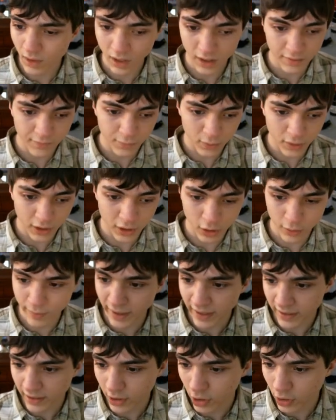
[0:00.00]
if we go
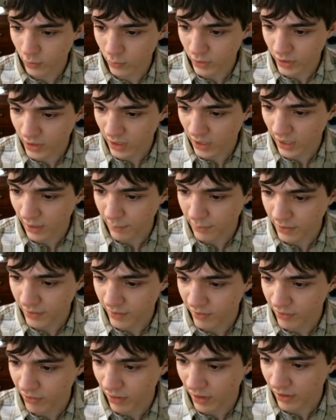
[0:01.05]
back here and we copy
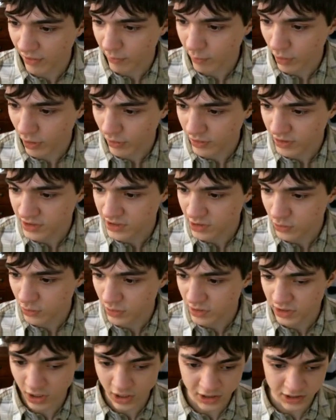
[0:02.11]
this last part, this who
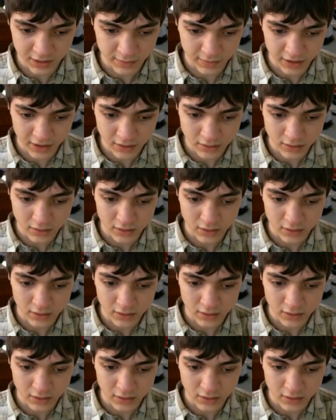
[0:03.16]
is awesome thing,